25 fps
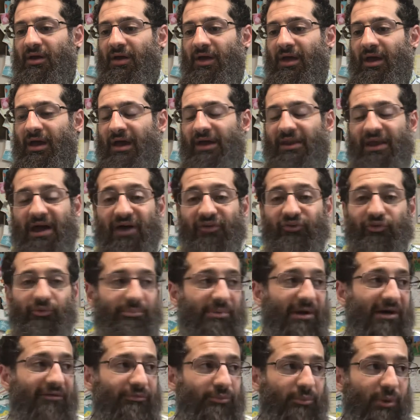And as the
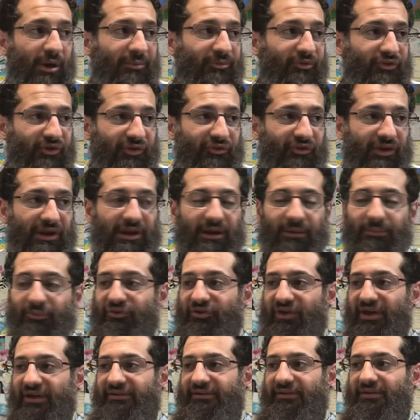Prophet Muhammad
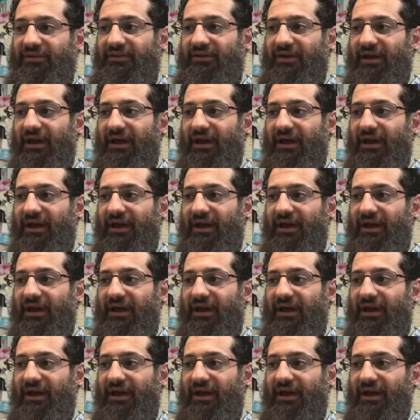said,